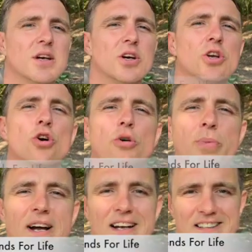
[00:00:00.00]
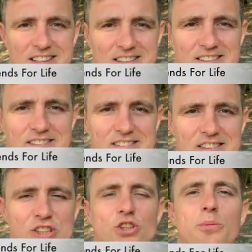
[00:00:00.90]
Your partner
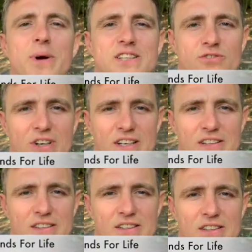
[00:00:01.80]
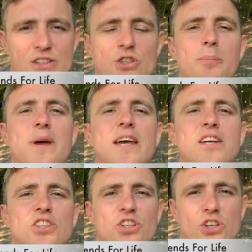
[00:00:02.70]
is your best friend, so make
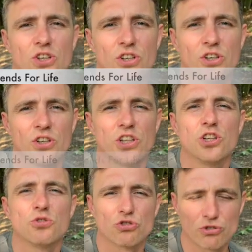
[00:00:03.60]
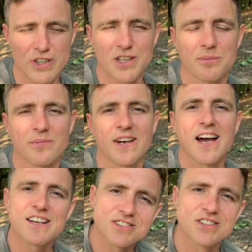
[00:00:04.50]
sure that you treat them
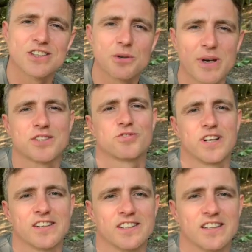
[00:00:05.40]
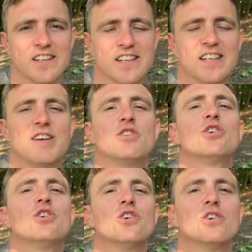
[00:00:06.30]
as your best friend. If
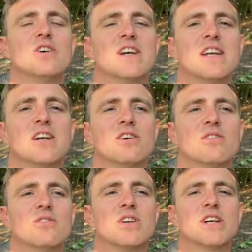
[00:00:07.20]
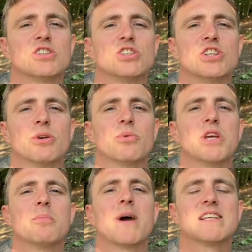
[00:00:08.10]
you're in a relationship where
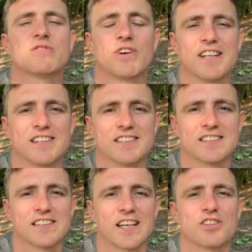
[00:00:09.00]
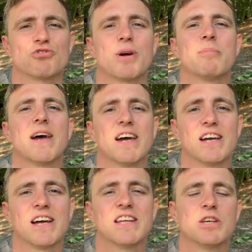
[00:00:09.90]
your best friends get treated better
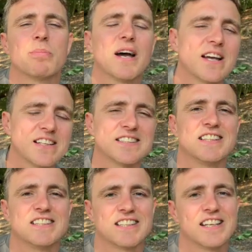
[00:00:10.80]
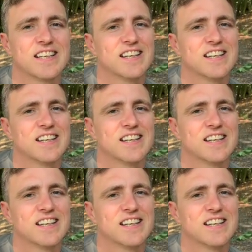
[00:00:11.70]
and your partner sees it,